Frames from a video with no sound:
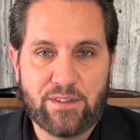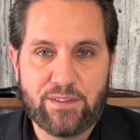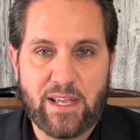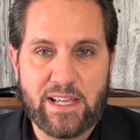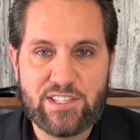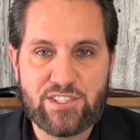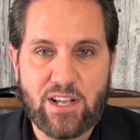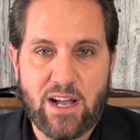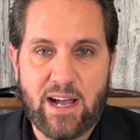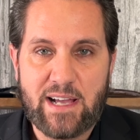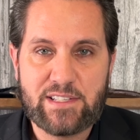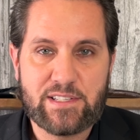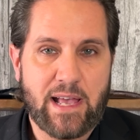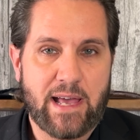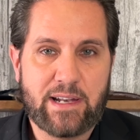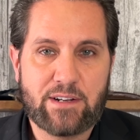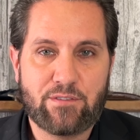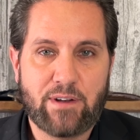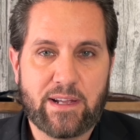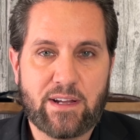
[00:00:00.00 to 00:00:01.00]
nice guys. I
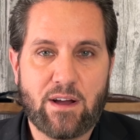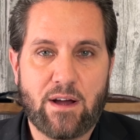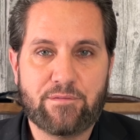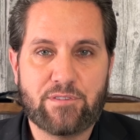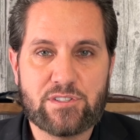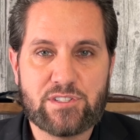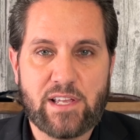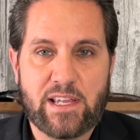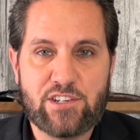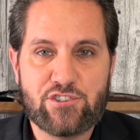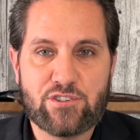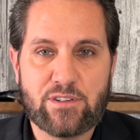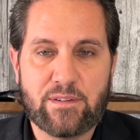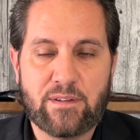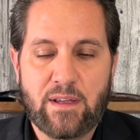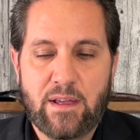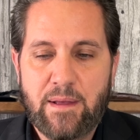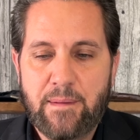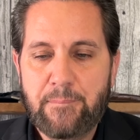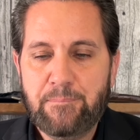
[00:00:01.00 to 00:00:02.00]
had a great conversation.
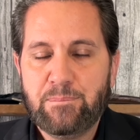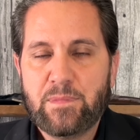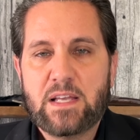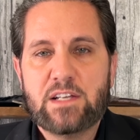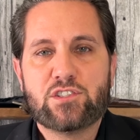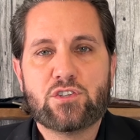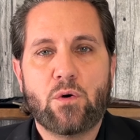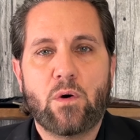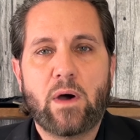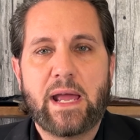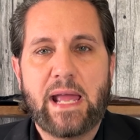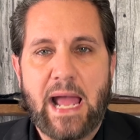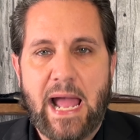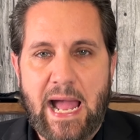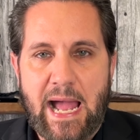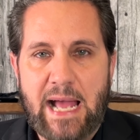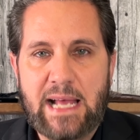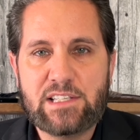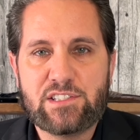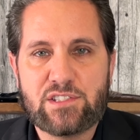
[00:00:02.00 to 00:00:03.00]
So I
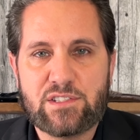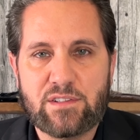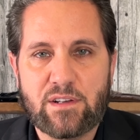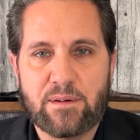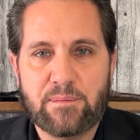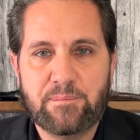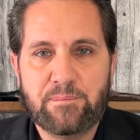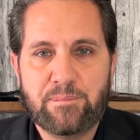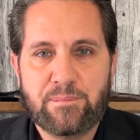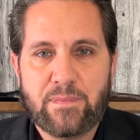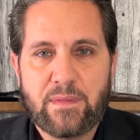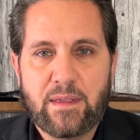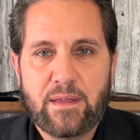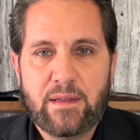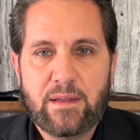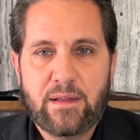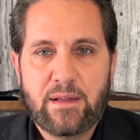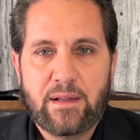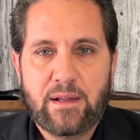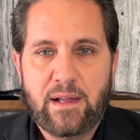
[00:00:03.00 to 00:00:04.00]
asked them,
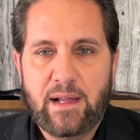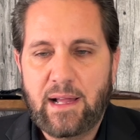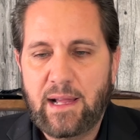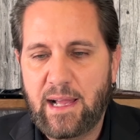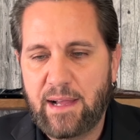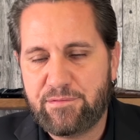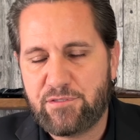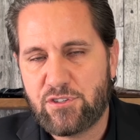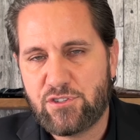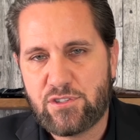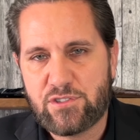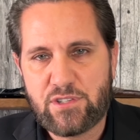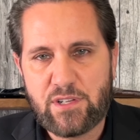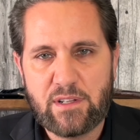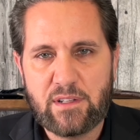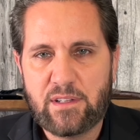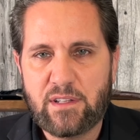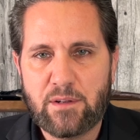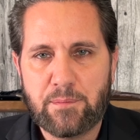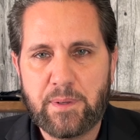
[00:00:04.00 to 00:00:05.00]
after just a
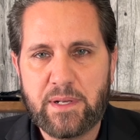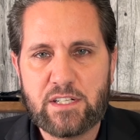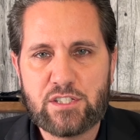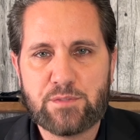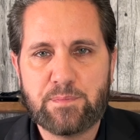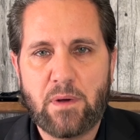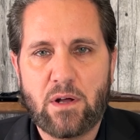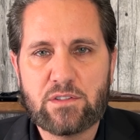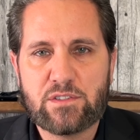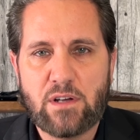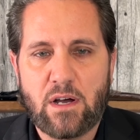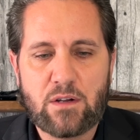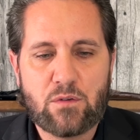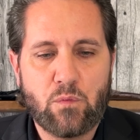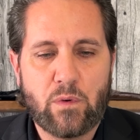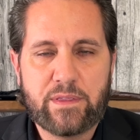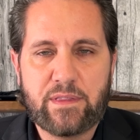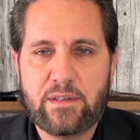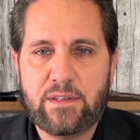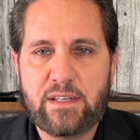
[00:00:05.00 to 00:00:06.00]
little bit of small talk,
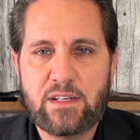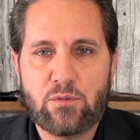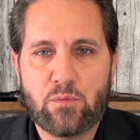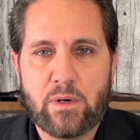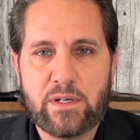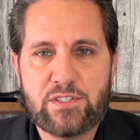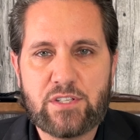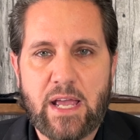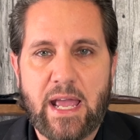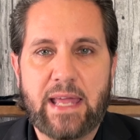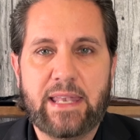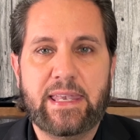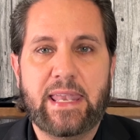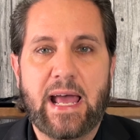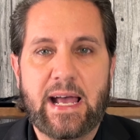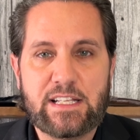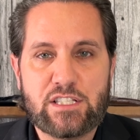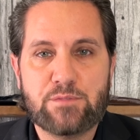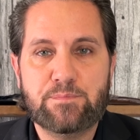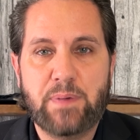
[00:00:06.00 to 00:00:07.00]
what the deal was. And
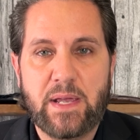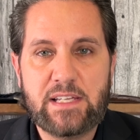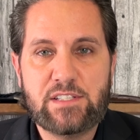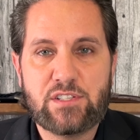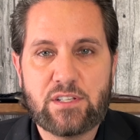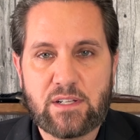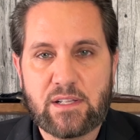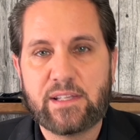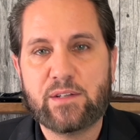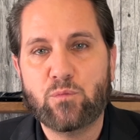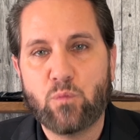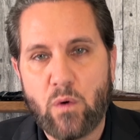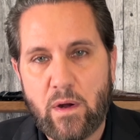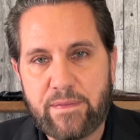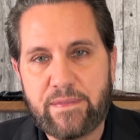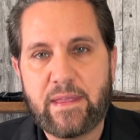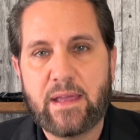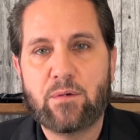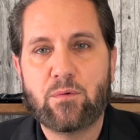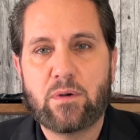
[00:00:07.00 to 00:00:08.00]
that's basically
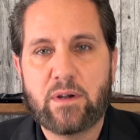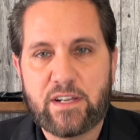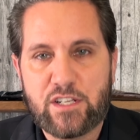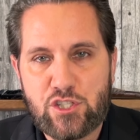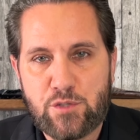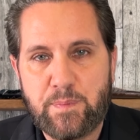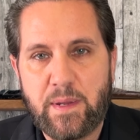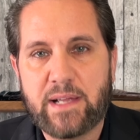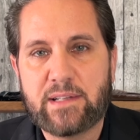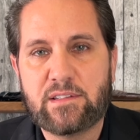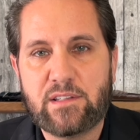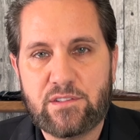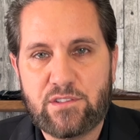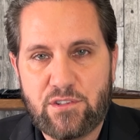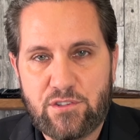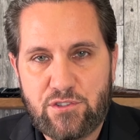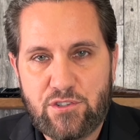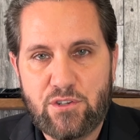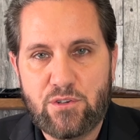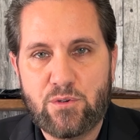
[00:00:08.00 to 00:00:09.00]
what they were expected to
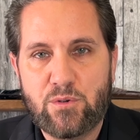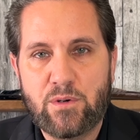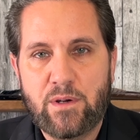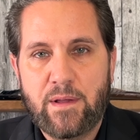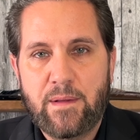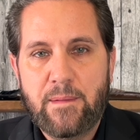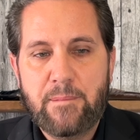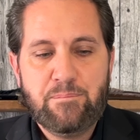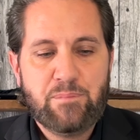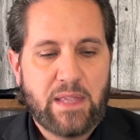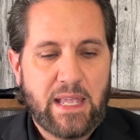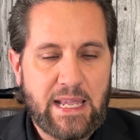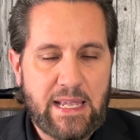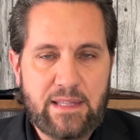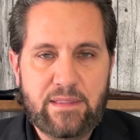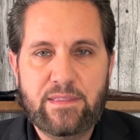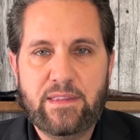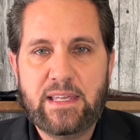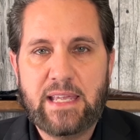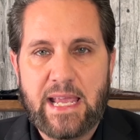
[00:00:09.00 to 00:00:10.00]
do
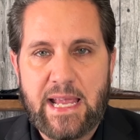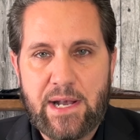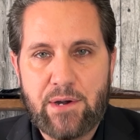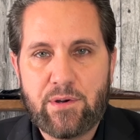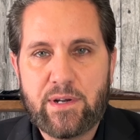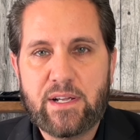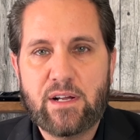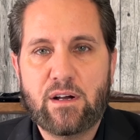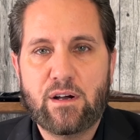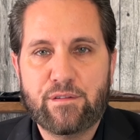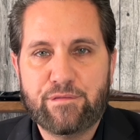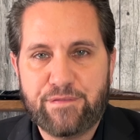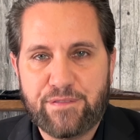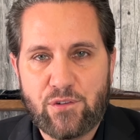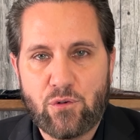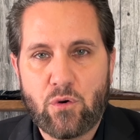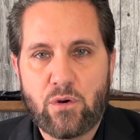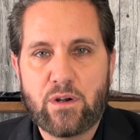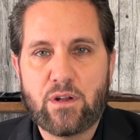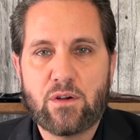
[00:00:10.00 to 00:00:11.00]
in the area of
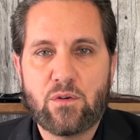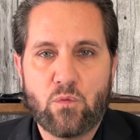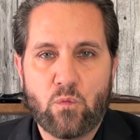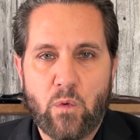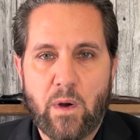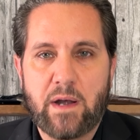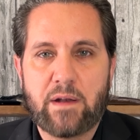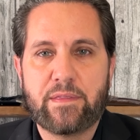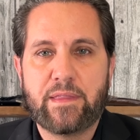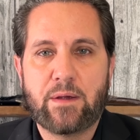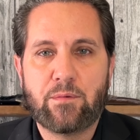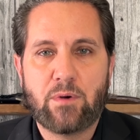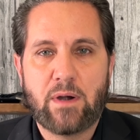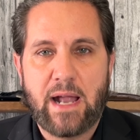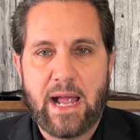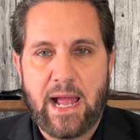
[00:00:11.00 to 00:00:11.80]
Florida where they were